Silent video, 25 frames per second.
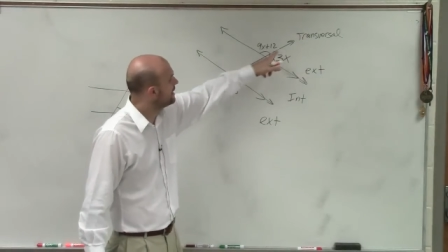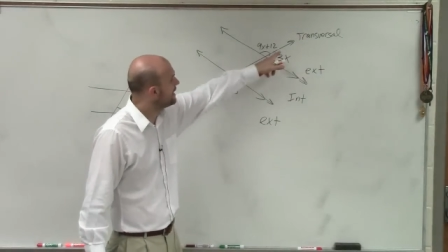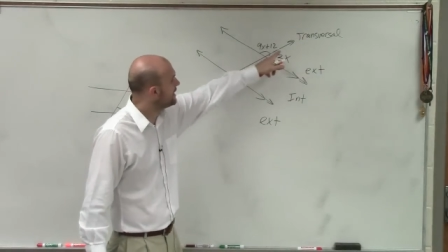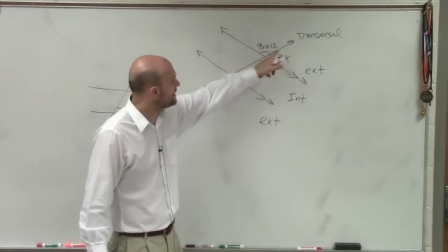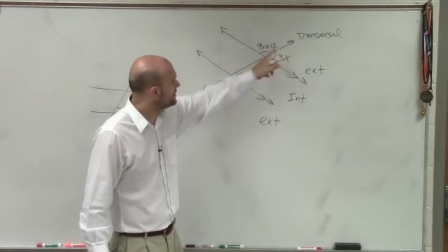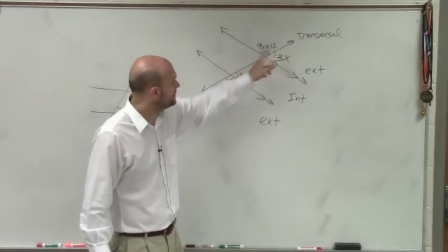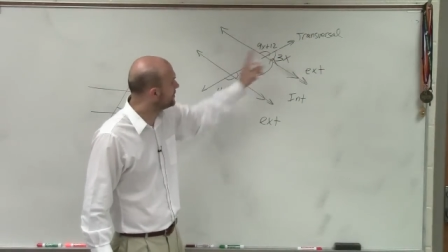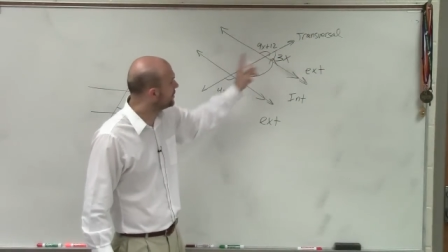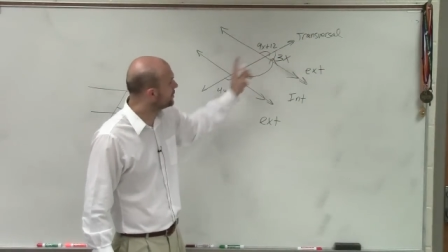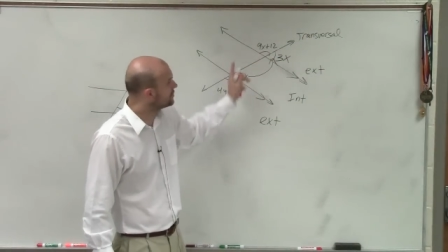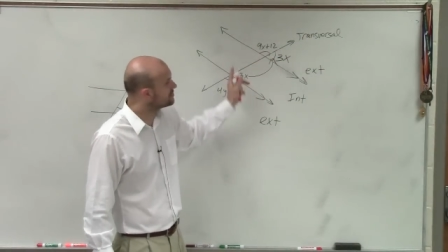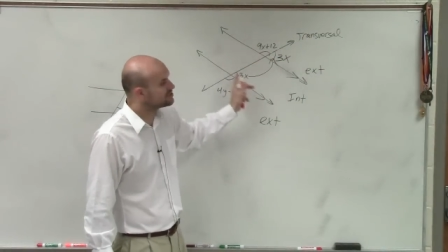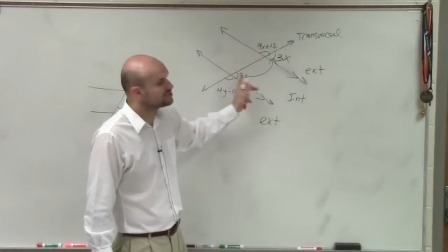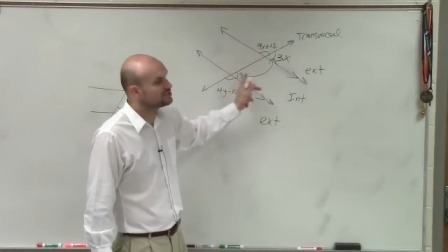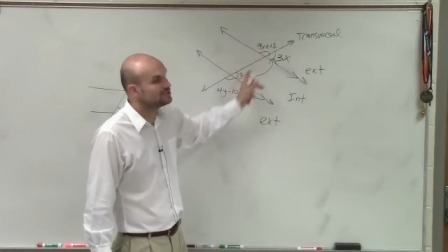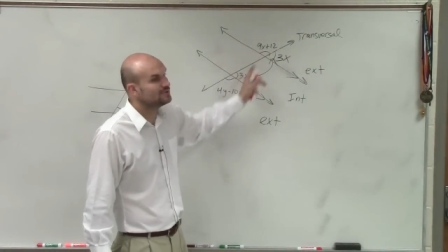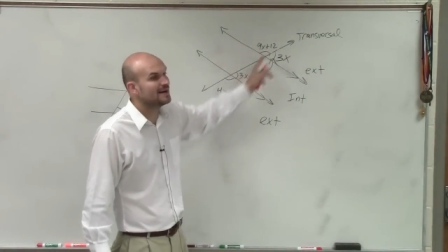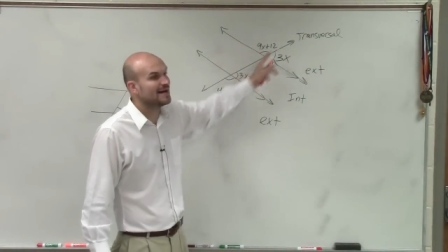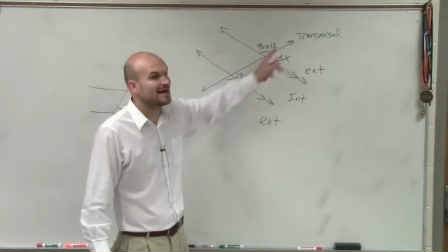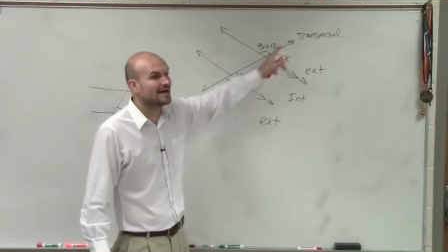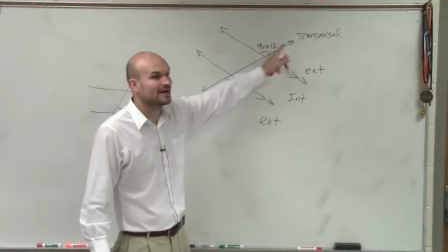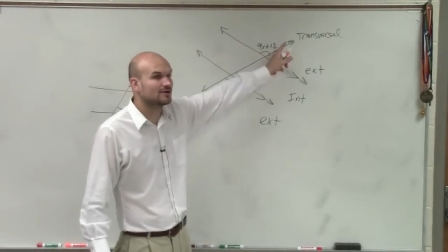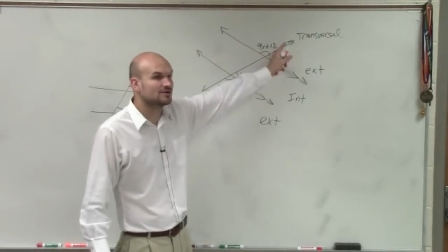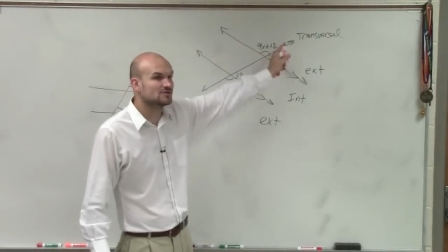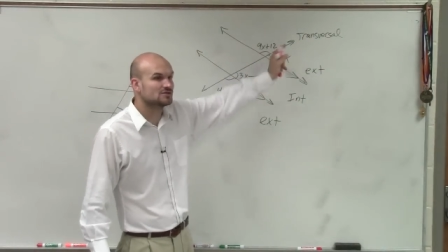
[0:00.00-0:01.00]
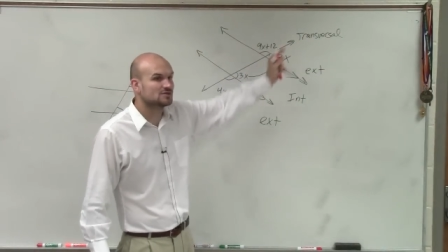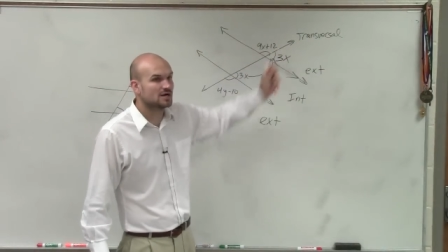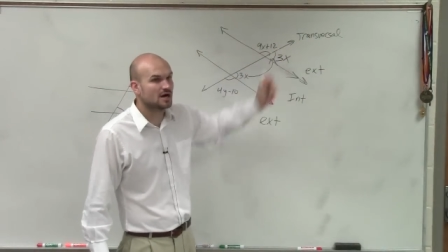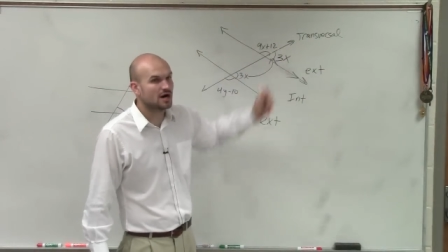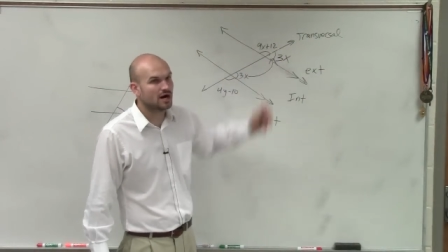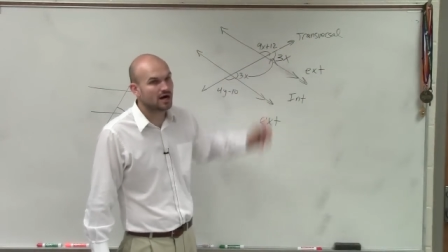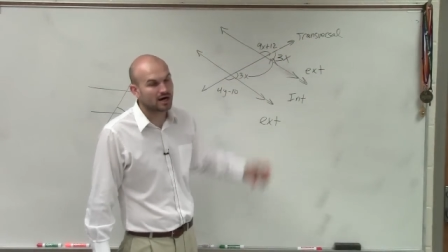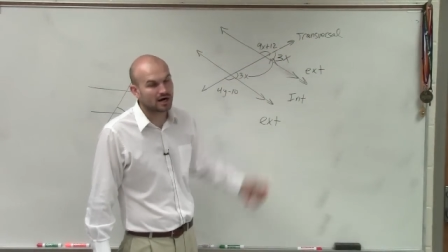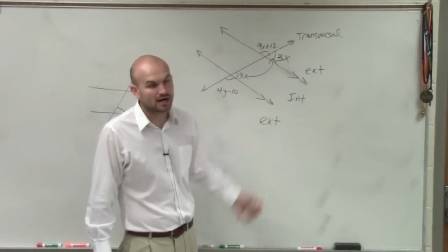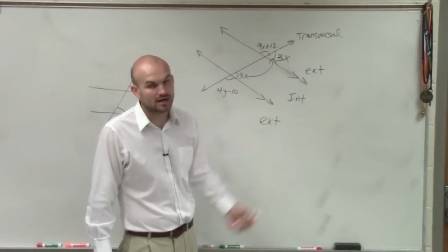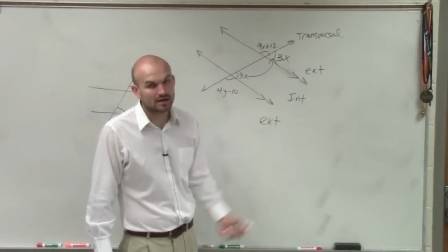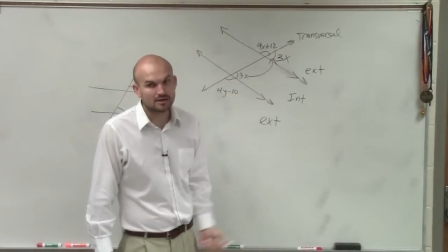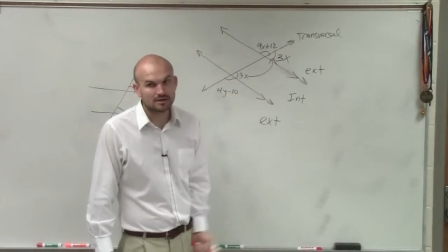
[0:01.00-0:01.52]
and those two angles
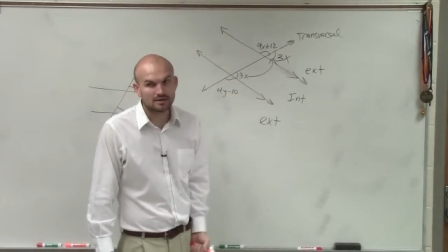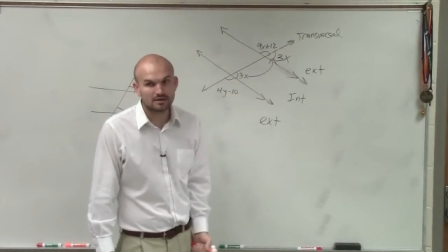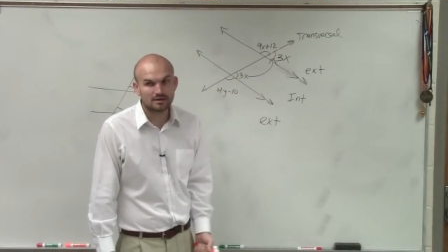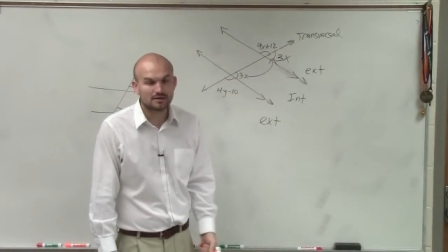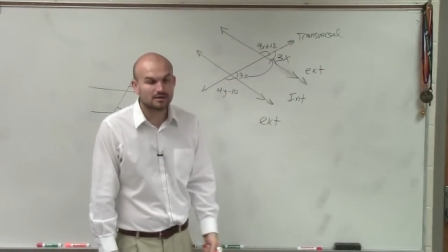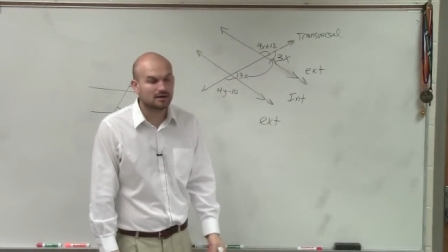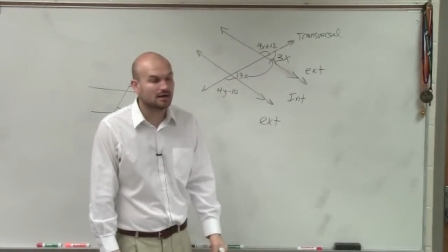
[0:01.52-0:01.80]
are